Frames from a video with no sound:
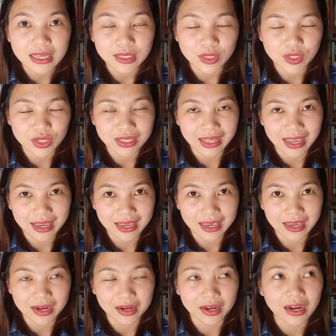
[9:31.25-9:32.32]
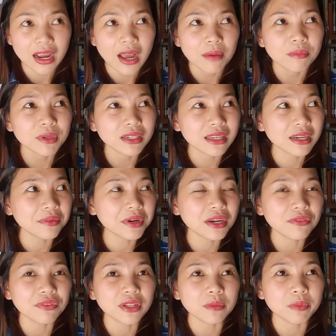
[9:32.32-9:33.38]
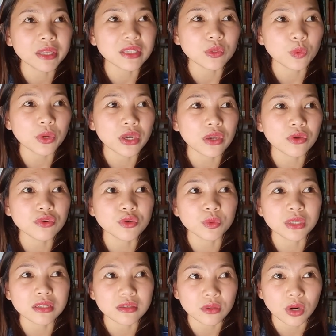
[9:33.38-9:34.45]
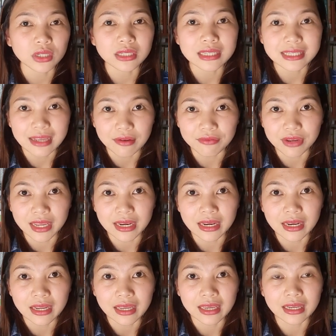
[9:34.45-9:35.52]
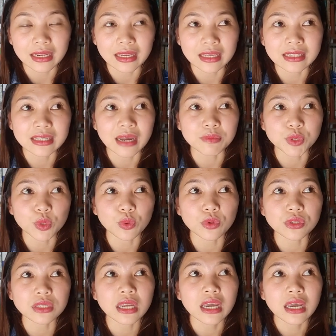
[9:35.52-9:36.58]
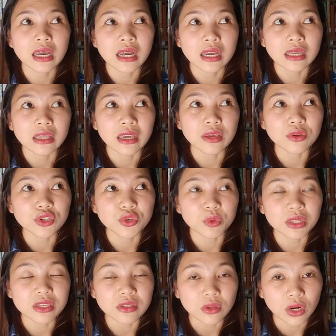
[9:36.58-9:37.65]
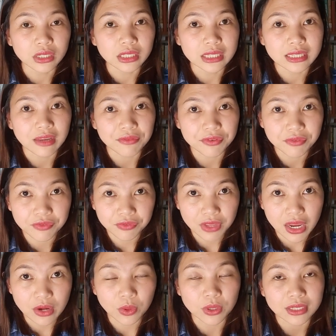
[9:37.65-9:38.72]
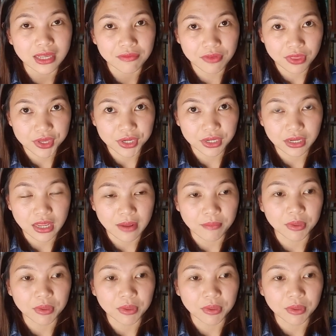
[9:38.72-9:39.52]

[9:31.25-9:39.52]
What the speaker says: So just like here. But here in the Philippines, we usually start at 7. In some schools, they usually start at 7:15 or 7:30.